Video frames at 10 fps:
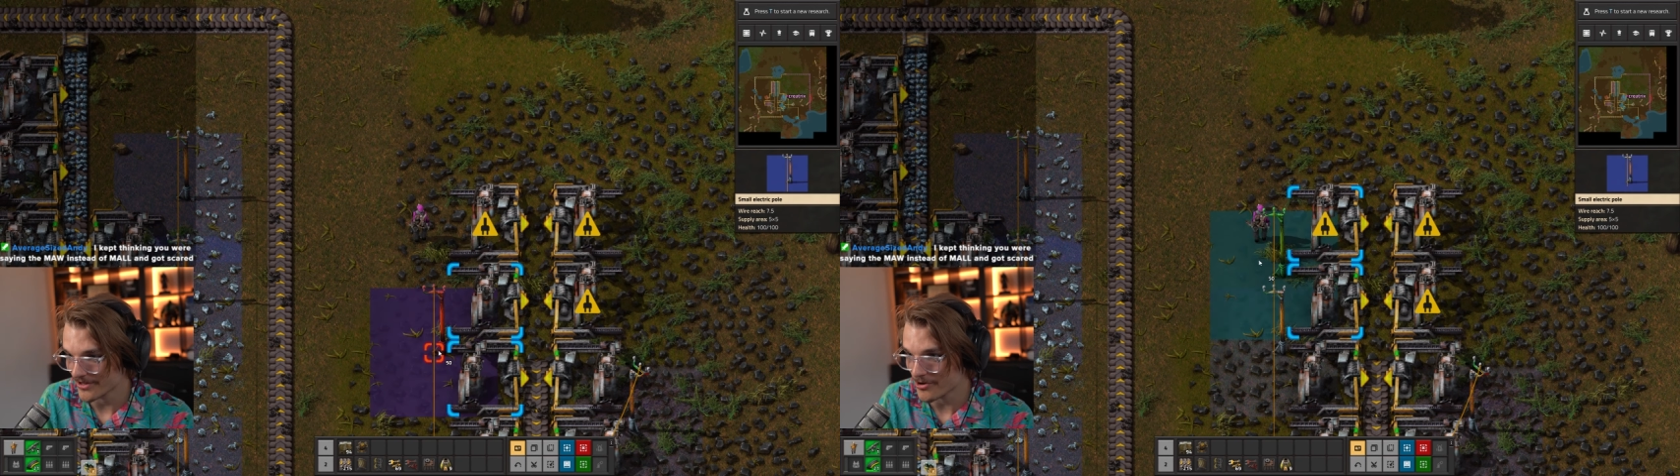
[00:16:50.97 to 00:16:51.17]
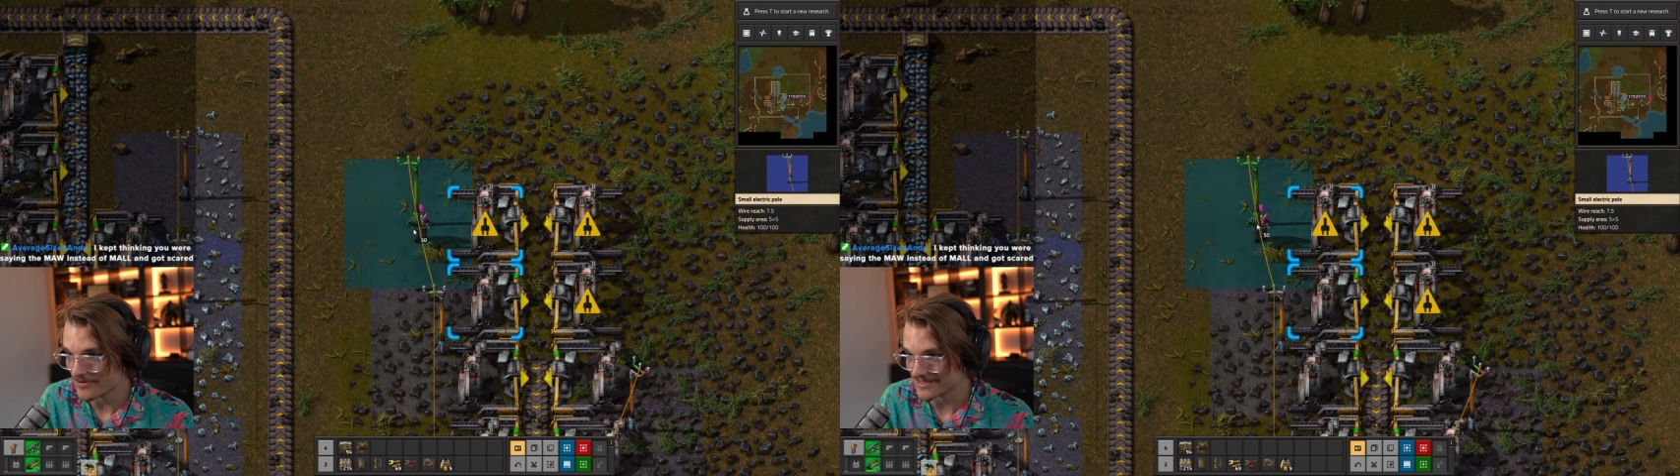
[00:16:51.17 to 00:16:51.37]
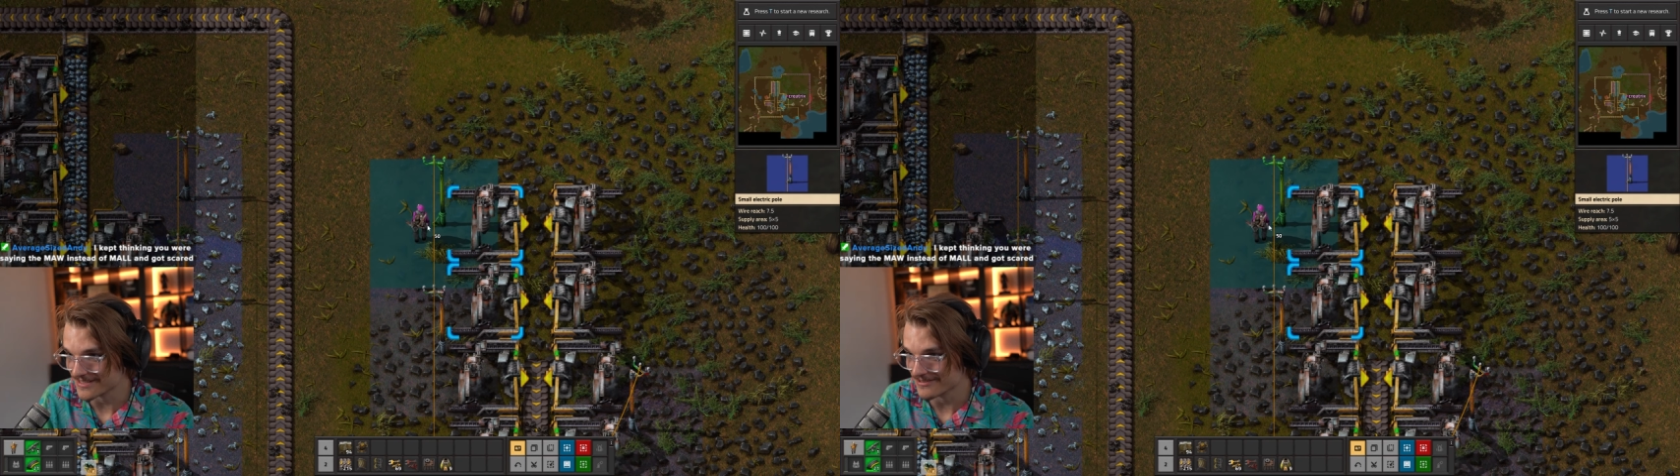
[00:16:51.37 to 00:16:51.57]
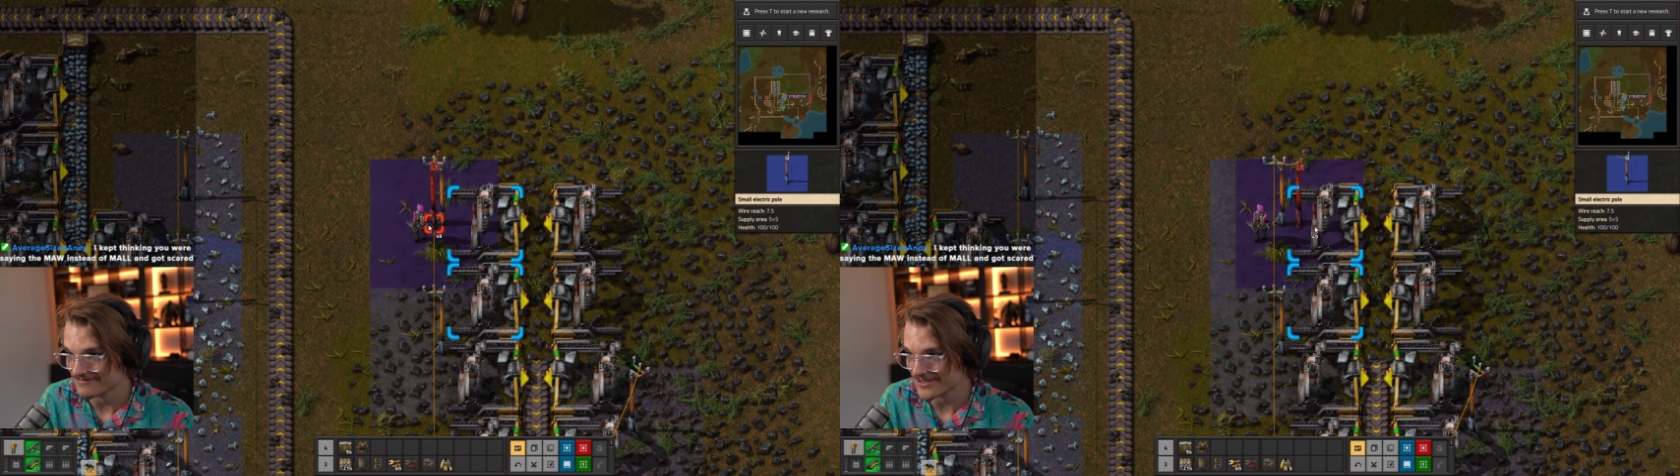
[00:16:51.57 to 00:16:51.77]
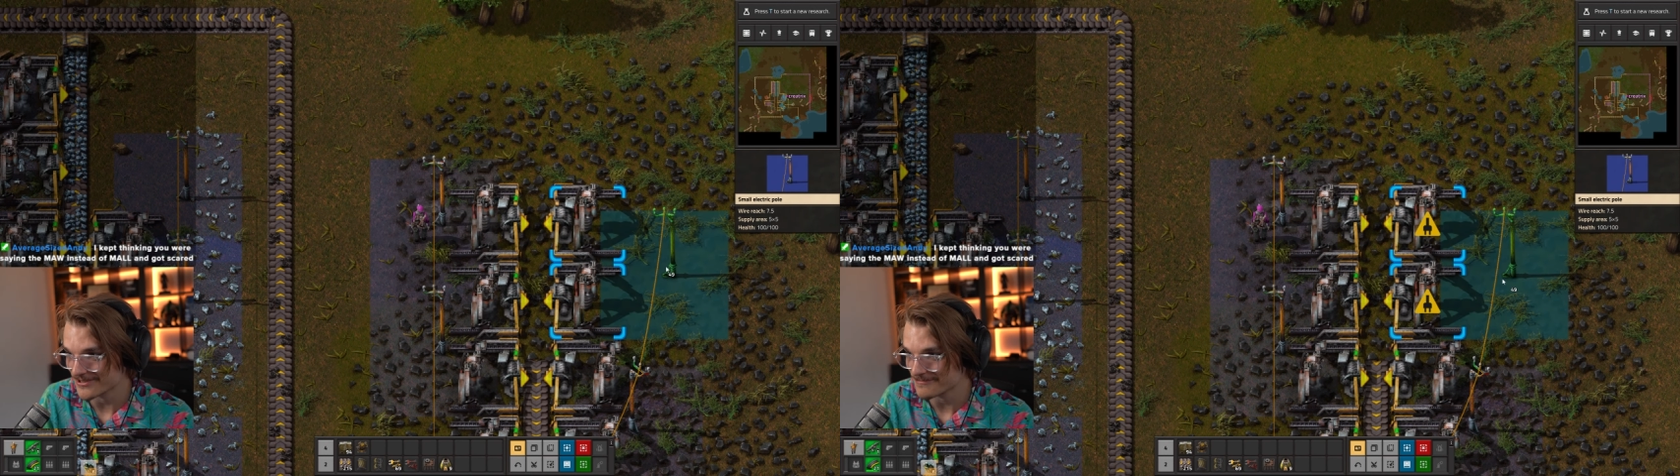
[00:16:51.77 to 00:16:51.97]
The ogres are going
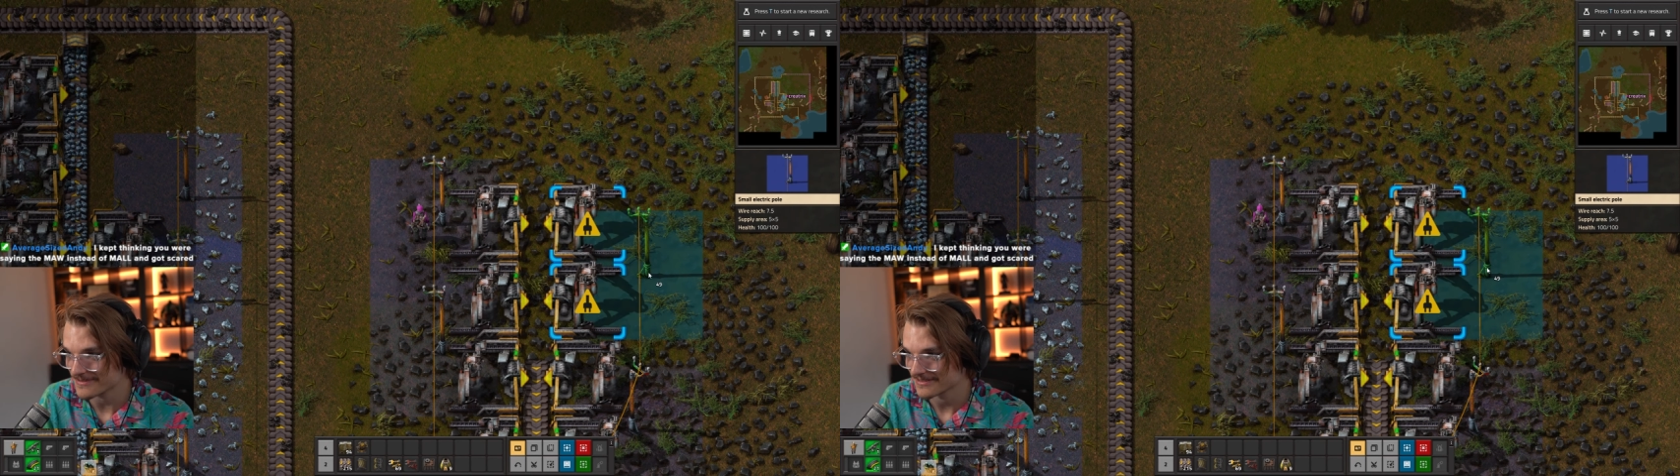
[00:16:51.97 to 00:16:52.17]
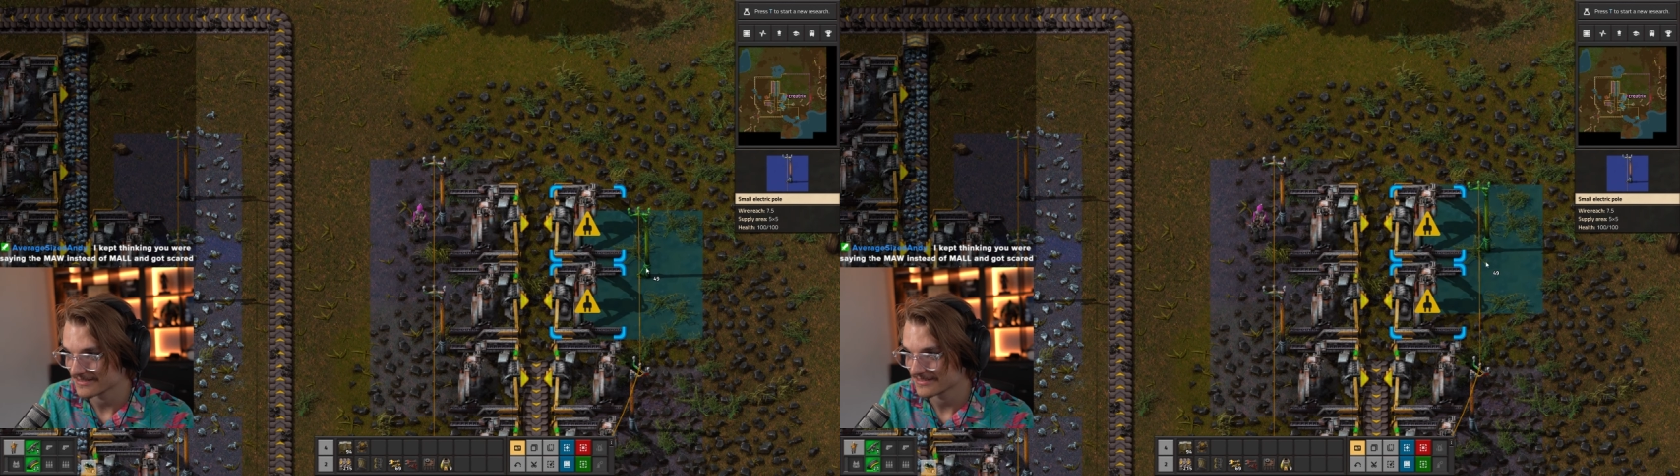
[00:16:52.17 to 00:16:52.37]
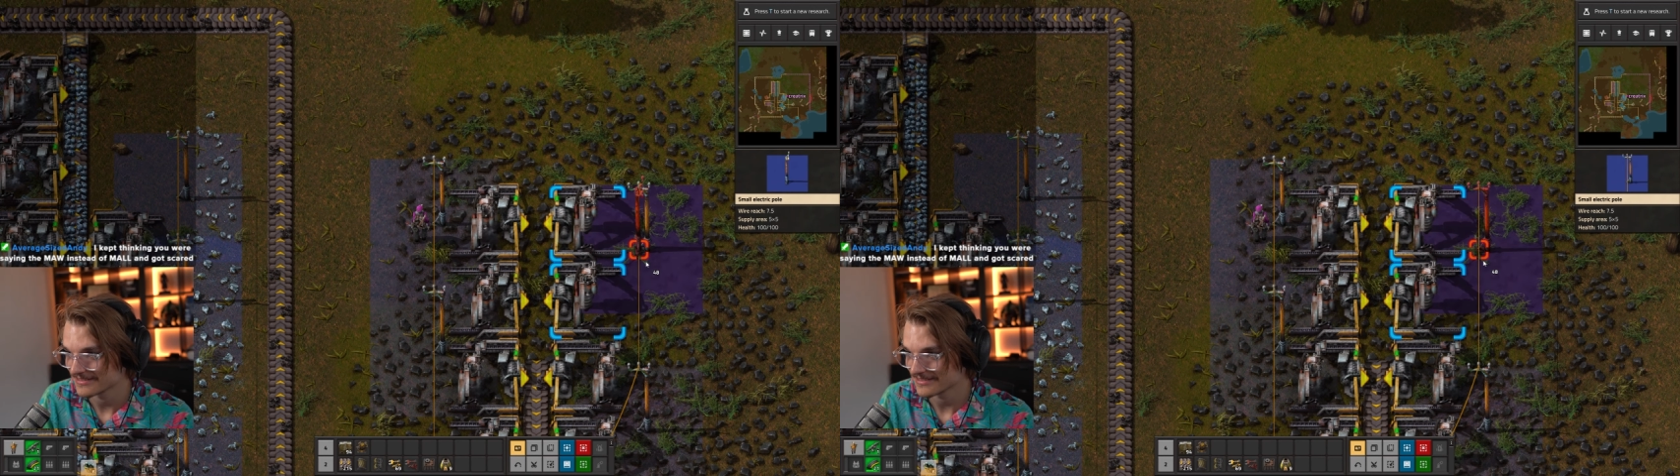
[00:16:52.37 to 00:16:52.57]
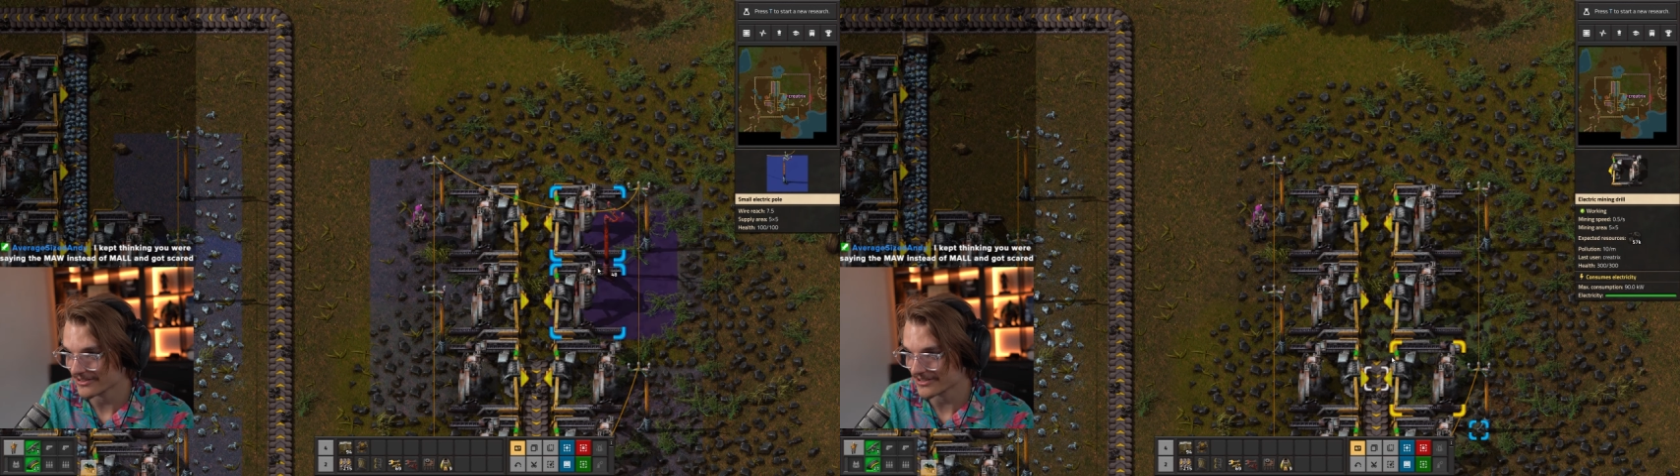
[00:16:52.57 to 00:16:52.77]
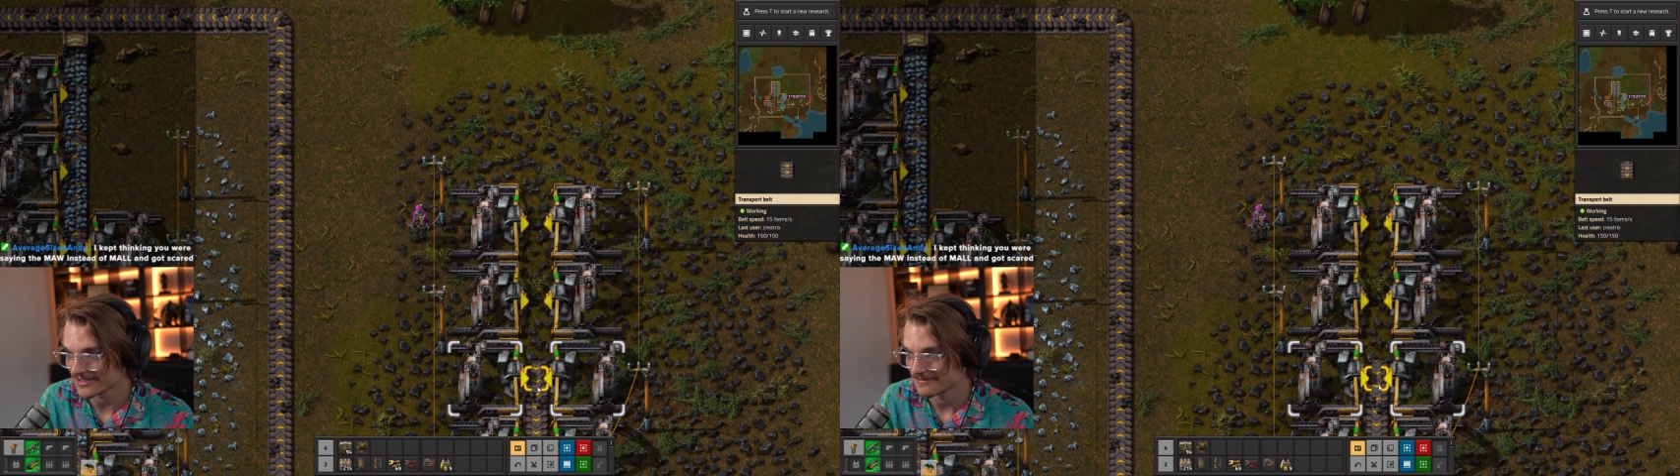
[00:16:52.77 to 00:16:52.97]
to turn up. Oh,
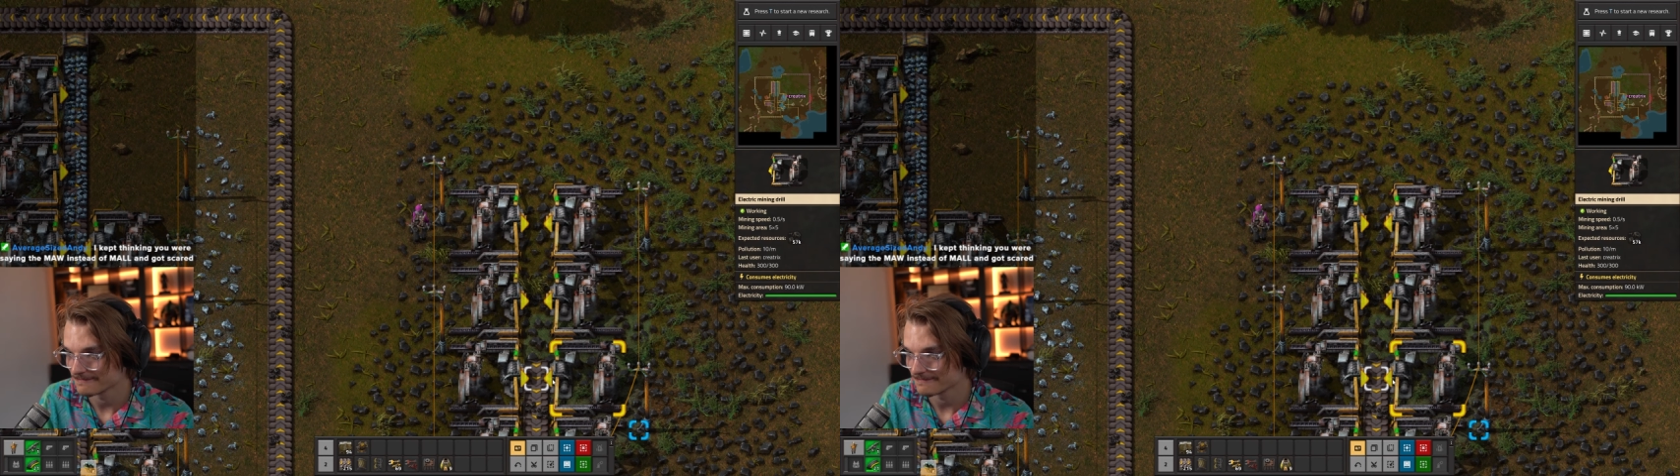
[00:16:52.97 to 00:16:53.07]
God.